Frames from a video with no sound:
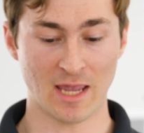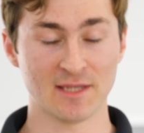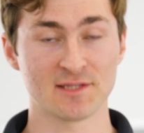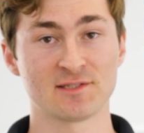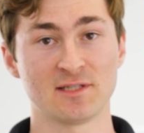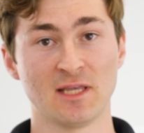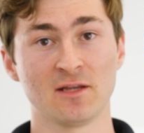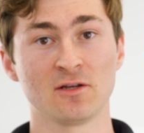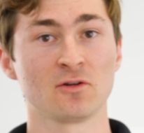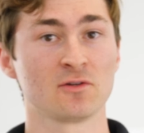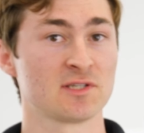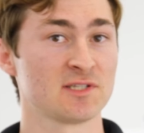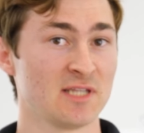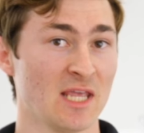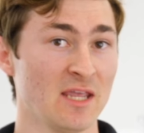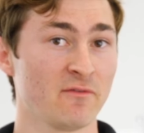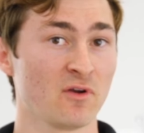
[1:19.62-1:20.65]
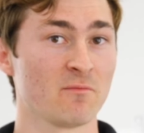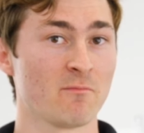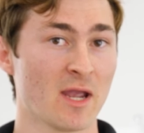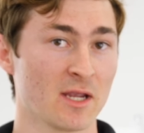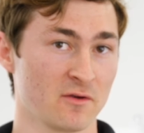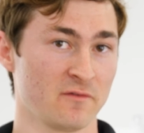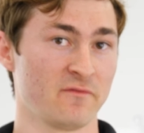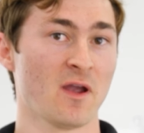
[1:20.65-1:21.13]
a standard Saver
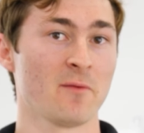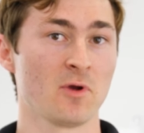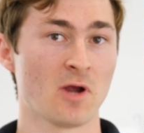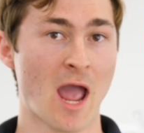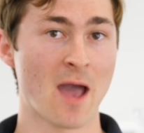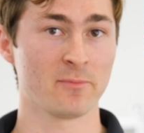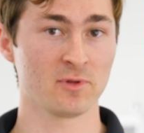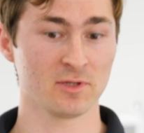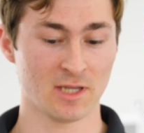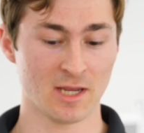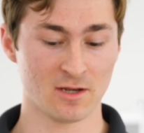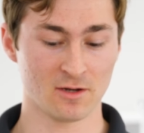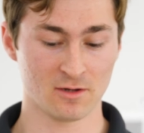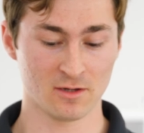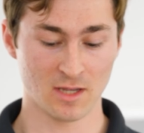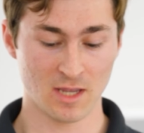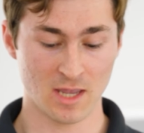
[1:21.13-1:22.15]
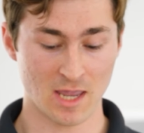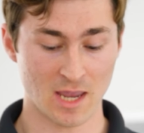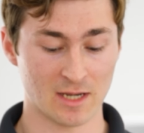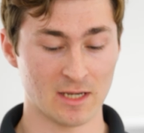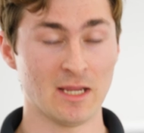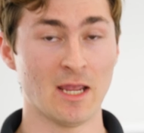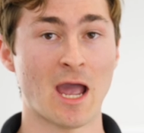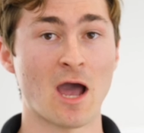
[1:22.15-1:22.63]
microfiber applicator,
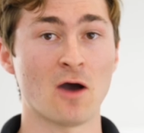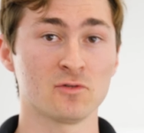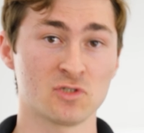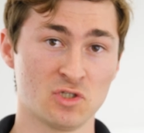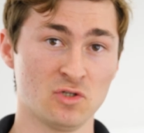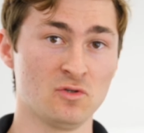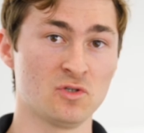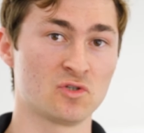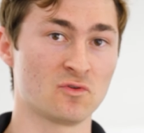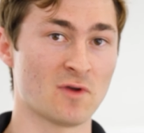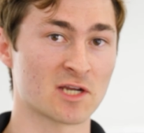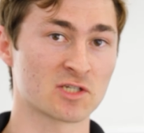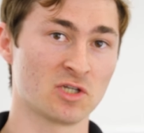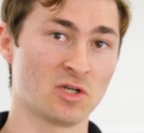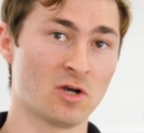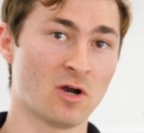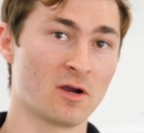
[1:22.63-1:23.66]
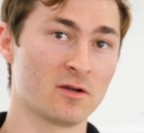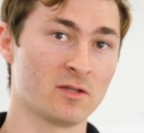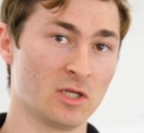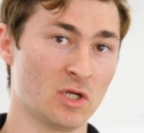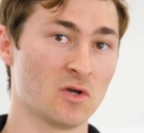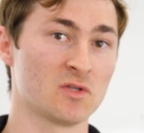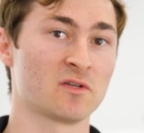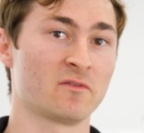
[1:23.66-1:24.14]
and a how-to direction card that
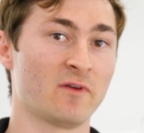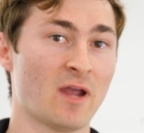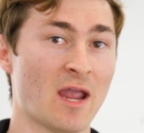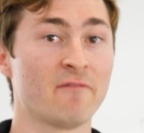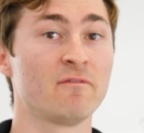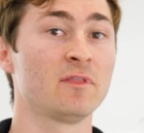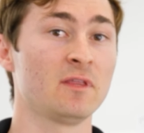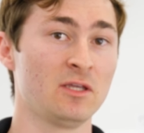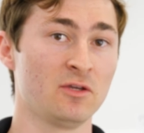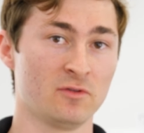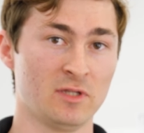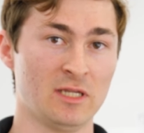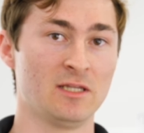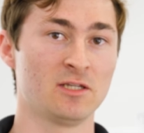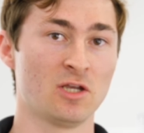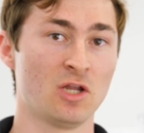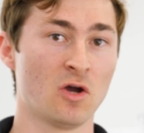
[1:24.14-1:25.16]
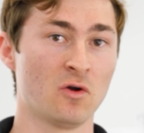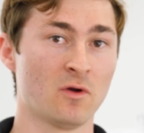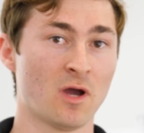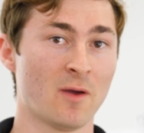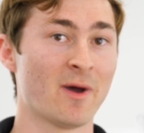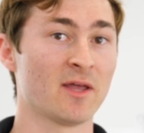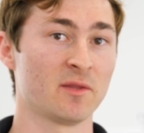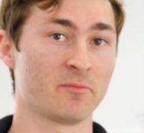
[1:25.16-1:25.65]
goes over everything you'll need to know
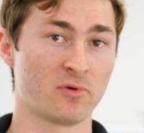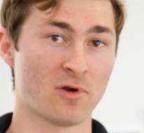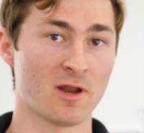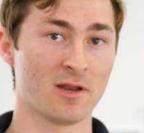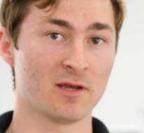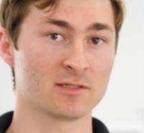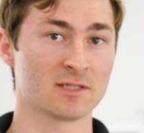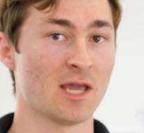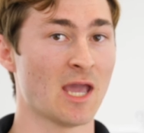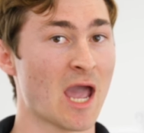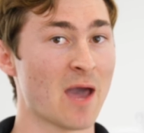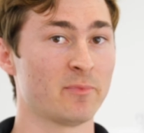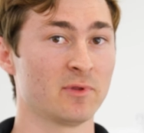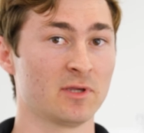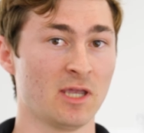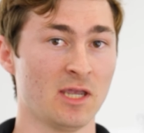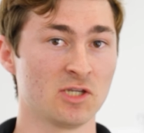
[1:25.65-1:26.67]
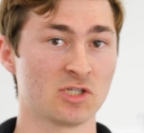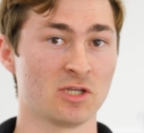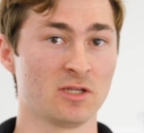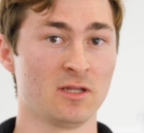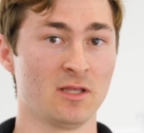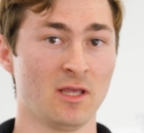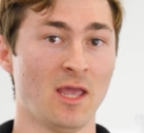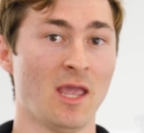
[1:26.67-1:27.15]
about the product, application,
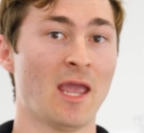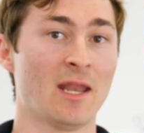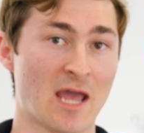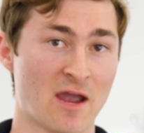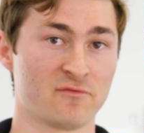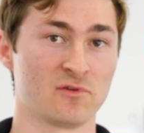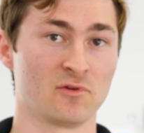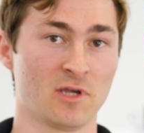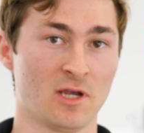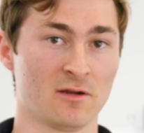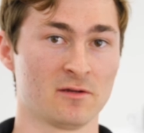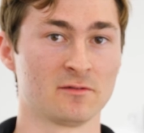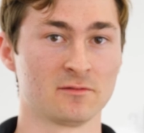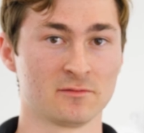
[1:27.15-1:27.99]
and aftercare.